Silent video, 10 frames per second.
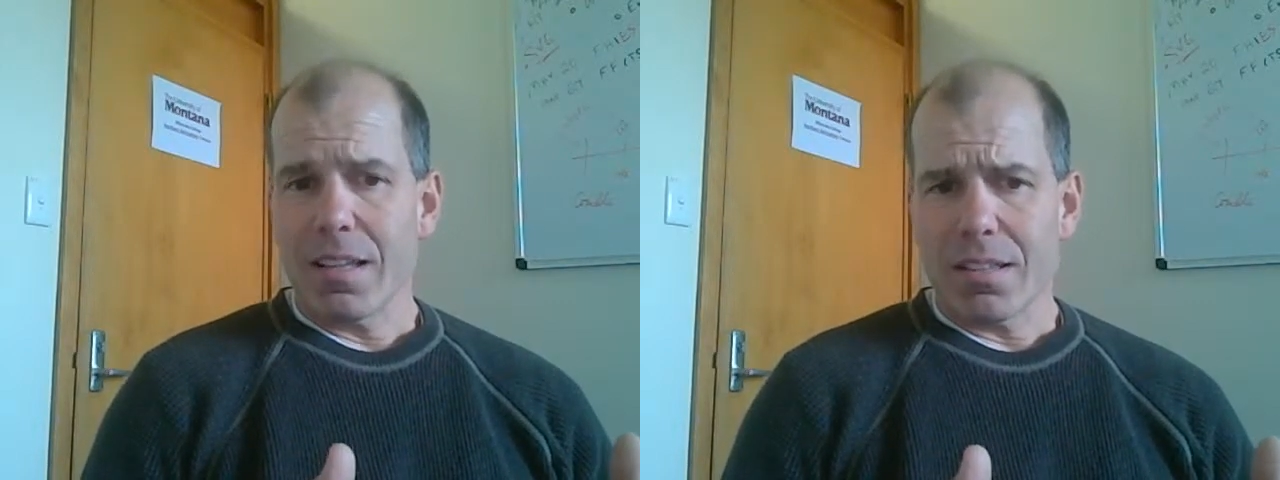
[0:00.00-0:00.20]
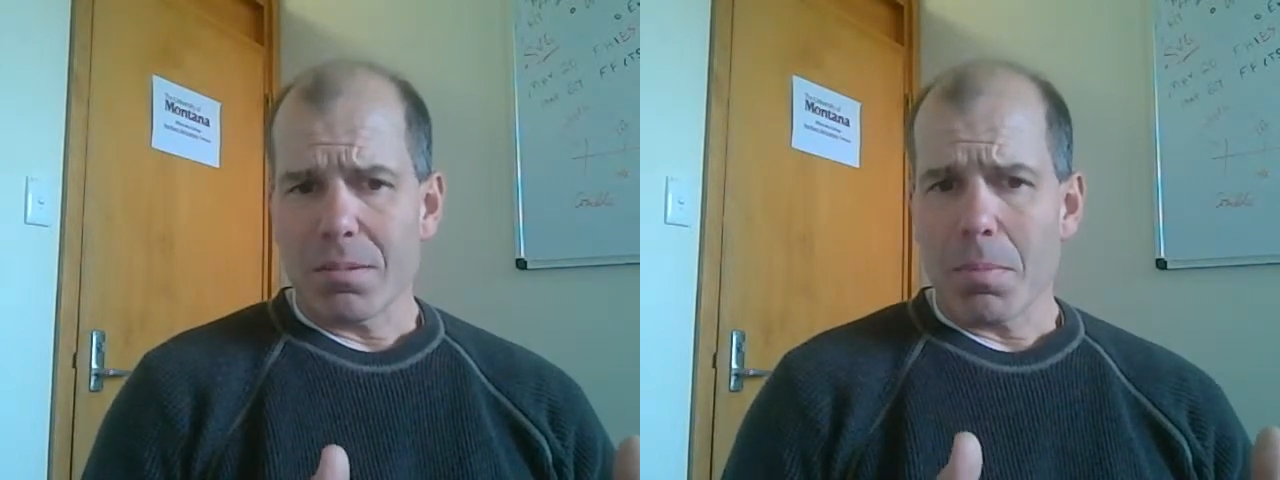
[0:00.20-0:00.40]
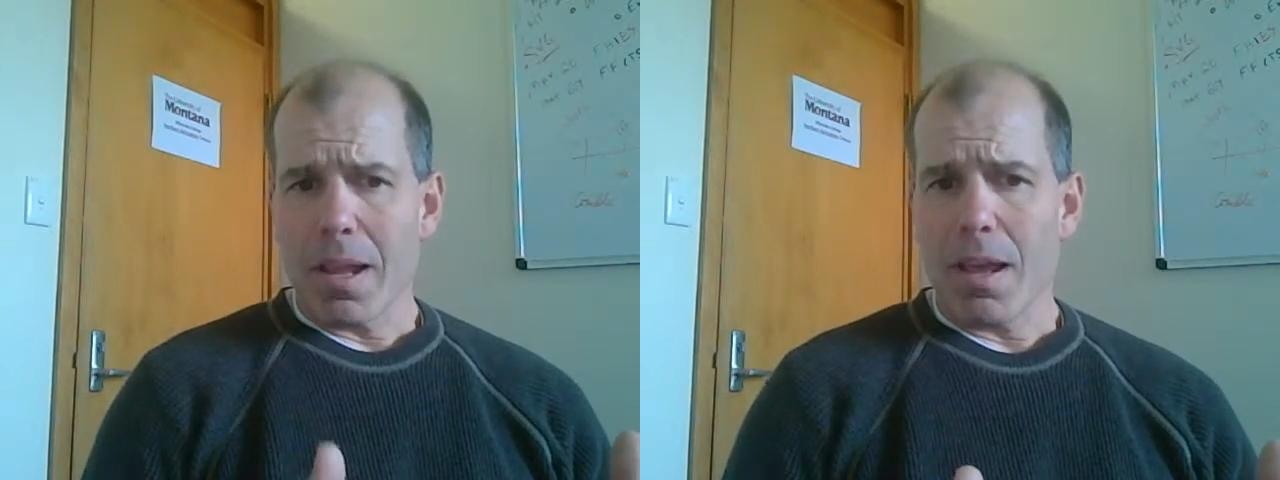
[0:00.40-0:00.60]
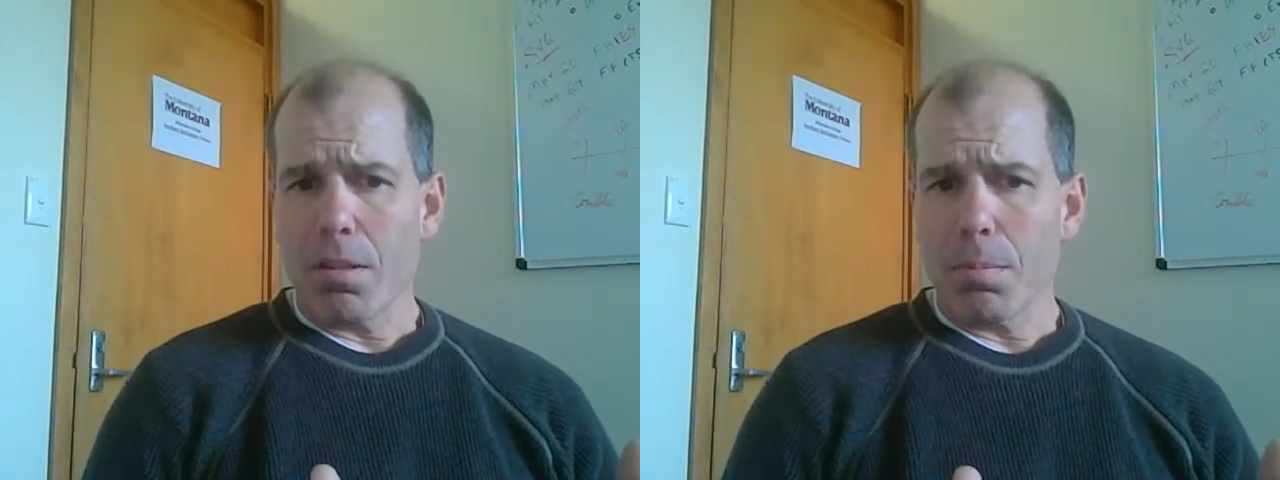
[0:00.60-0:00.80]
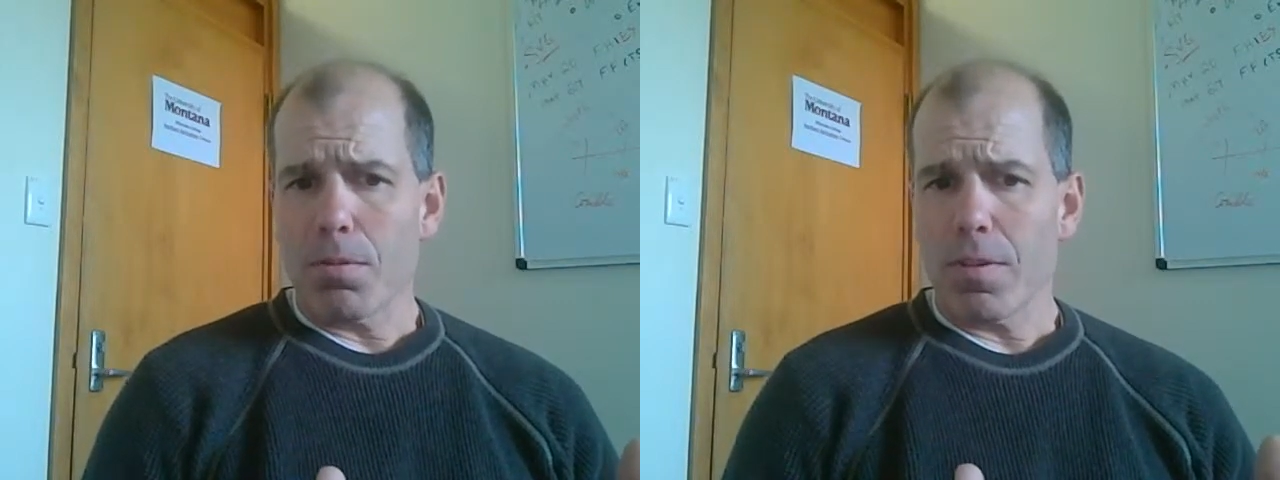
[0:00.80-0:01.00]
Is it
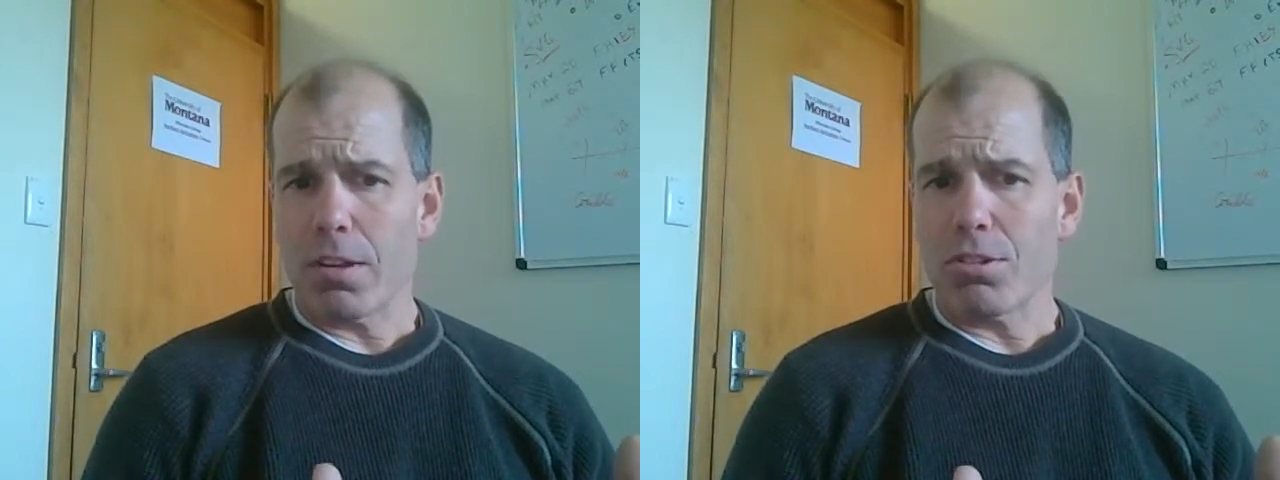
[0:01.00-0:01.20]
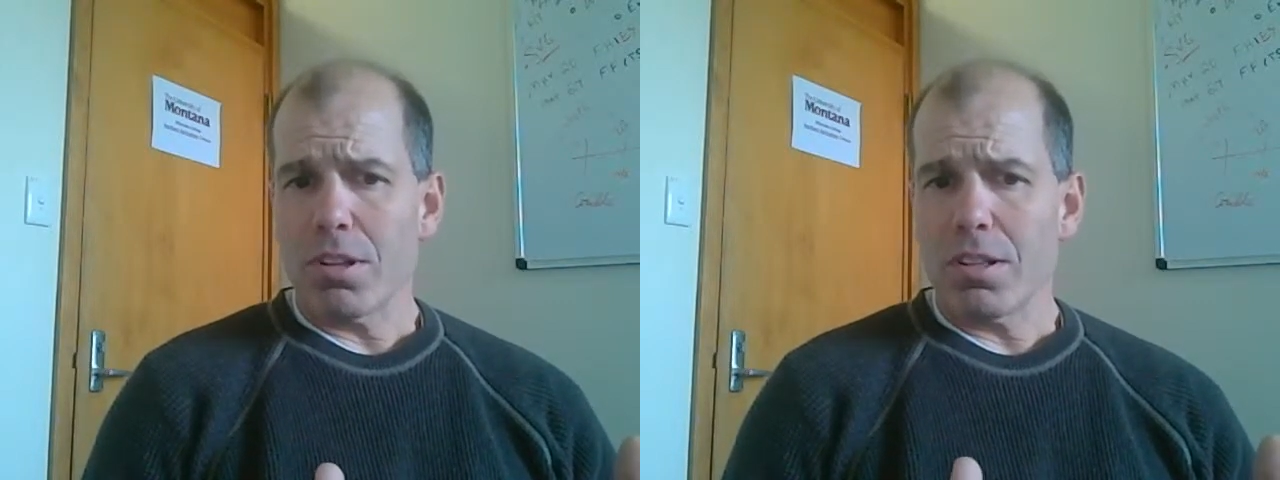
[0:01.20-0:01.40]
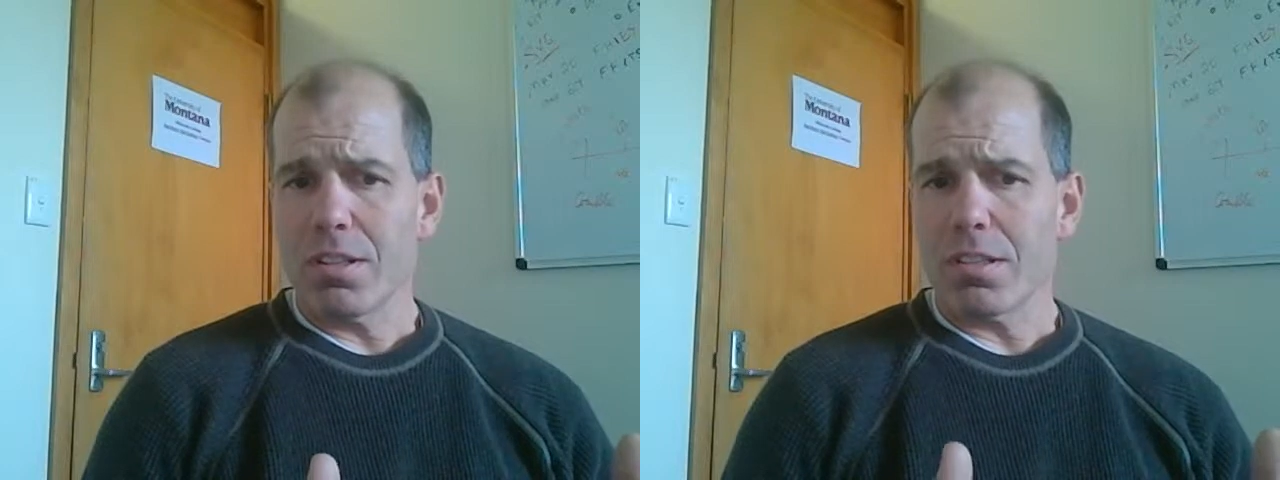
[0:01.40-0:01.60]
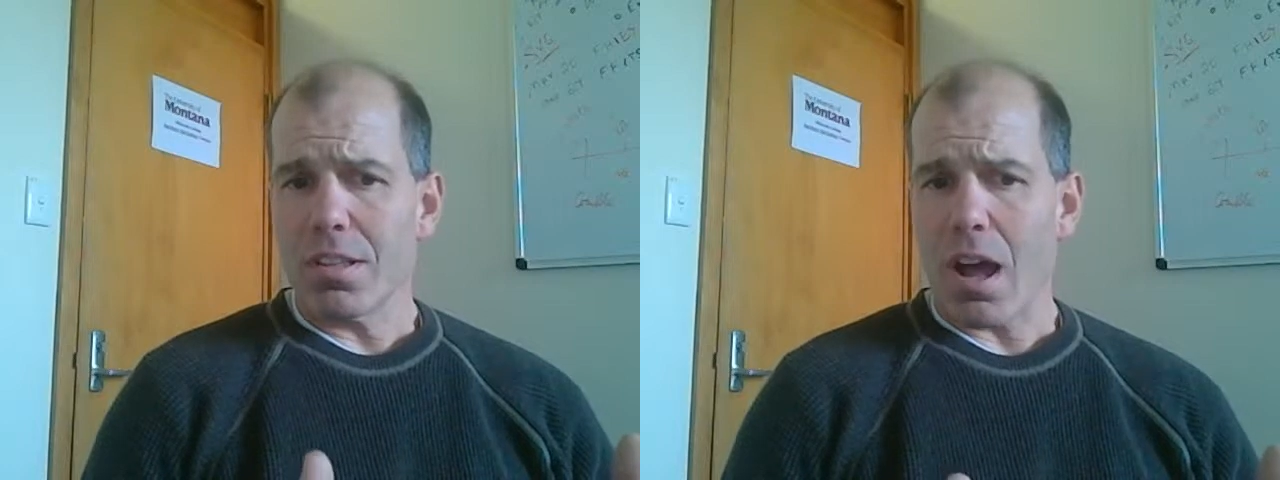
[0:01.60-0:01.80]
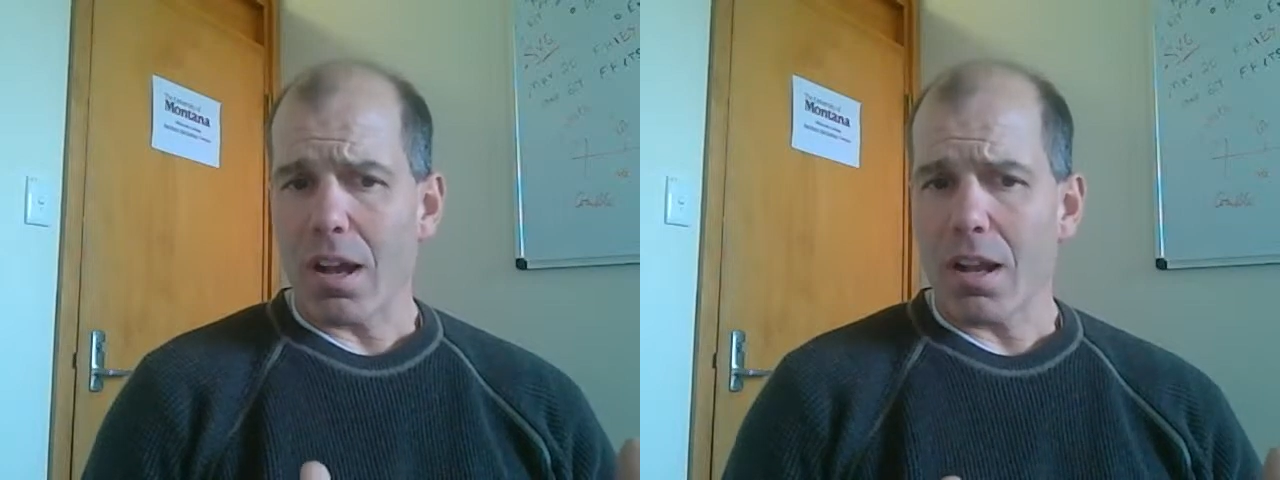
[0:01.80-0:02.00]

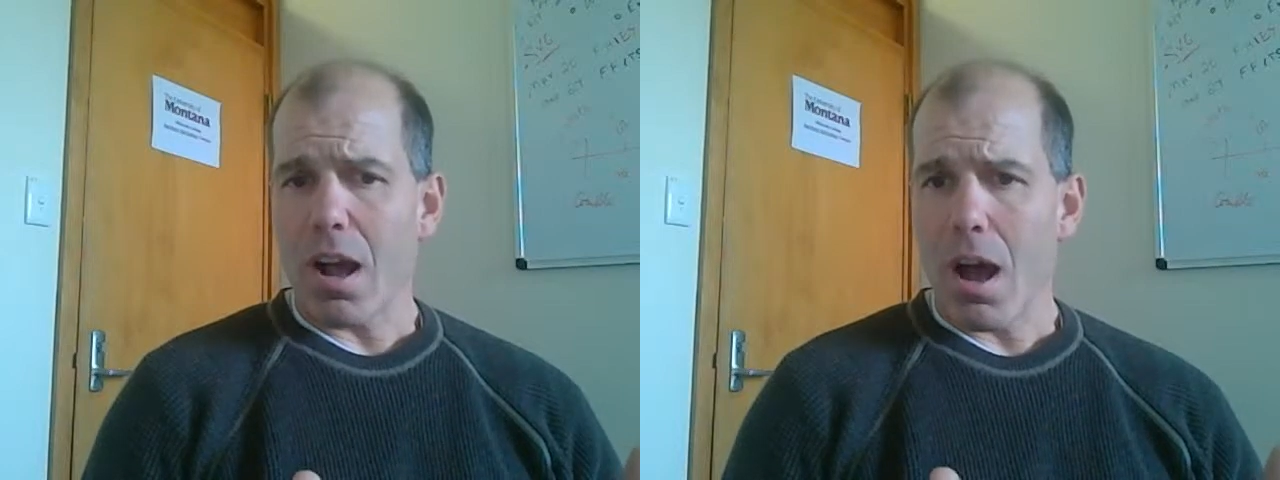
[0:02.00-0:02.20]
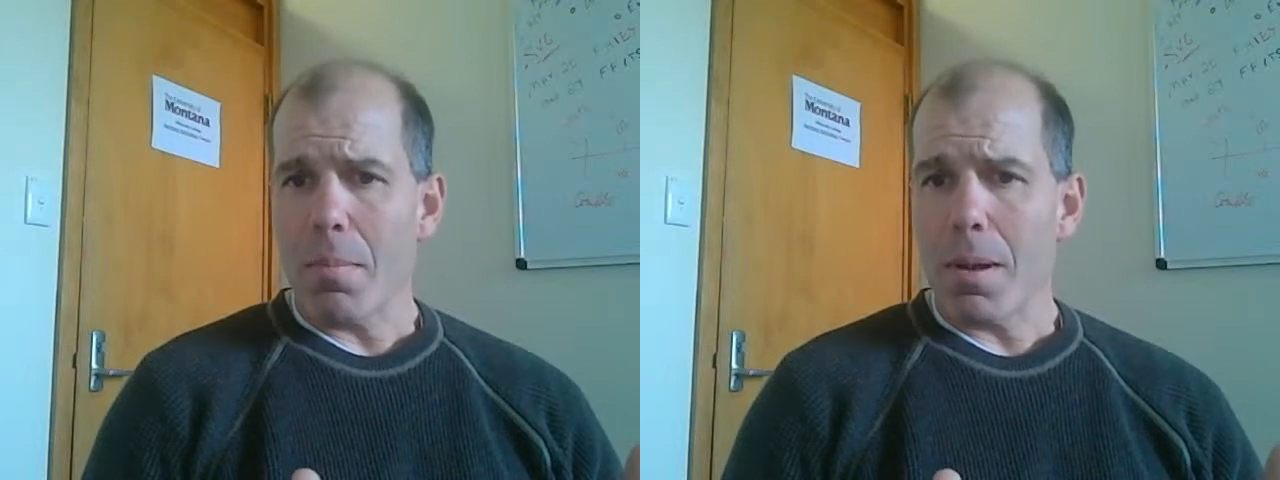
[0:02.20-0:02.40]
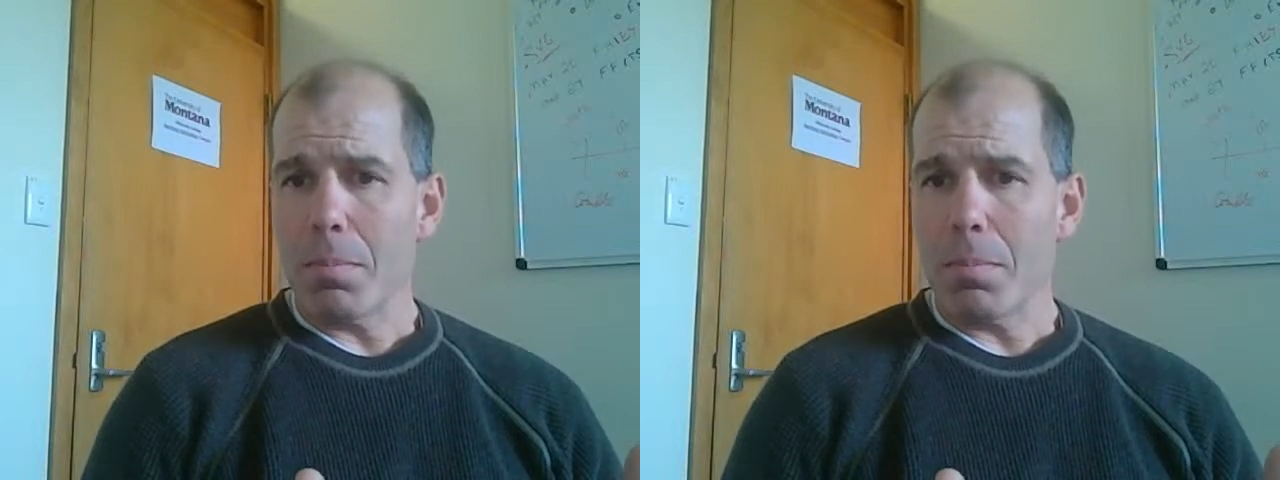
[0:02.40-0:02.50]
myhealthprofessions.com,